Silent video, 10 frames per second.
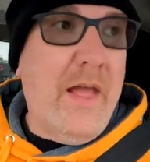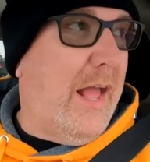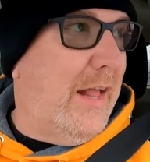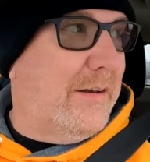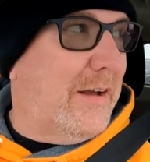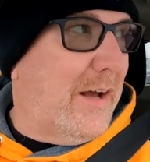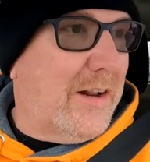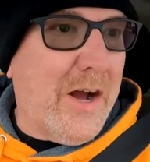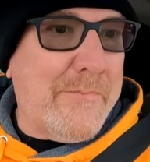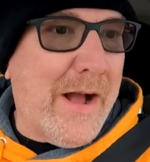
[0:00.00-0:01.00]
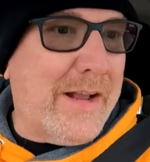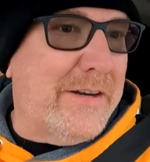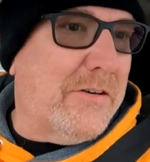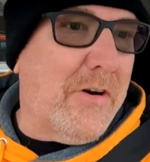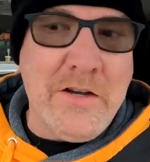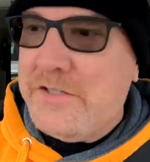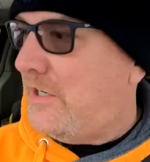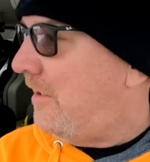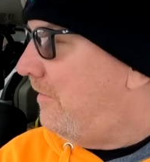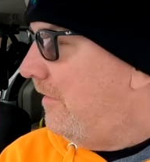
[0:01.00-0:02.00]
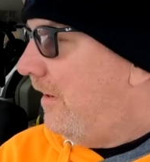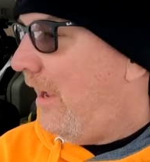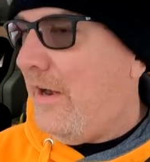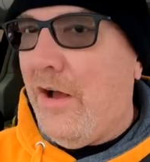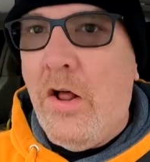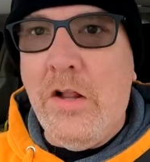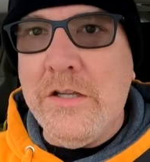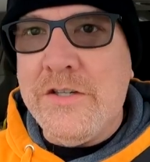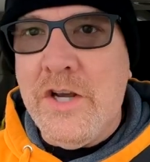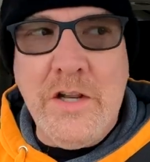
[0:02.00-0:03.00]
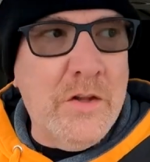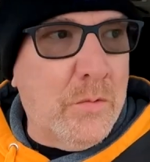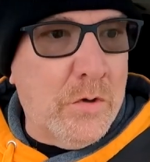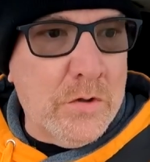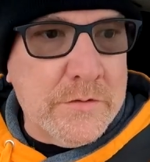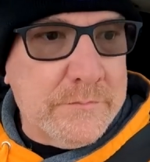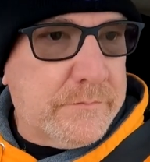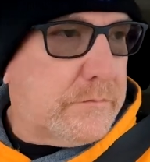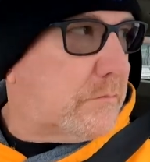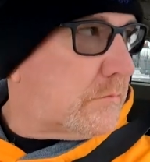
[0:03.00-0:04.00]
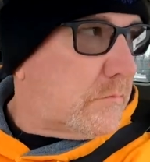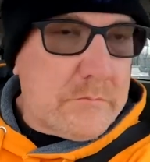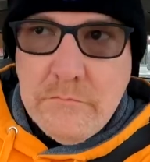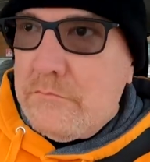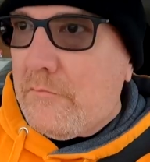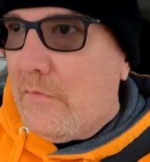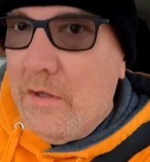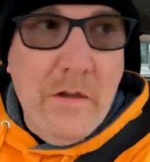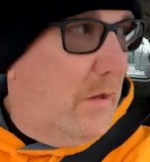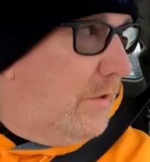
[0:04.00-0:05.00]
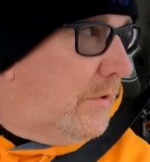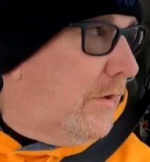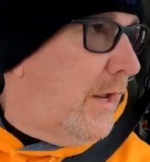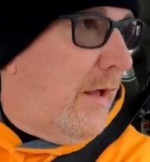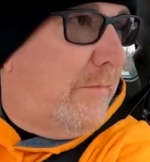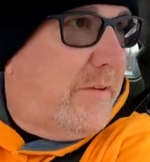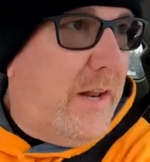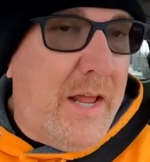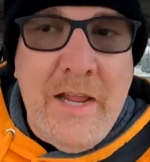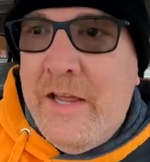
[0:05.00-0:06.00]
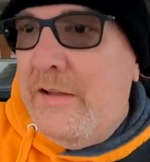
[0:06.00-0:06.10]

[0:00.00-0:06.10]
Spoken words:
and got back into Rusty and all is good in the world. So yeah, today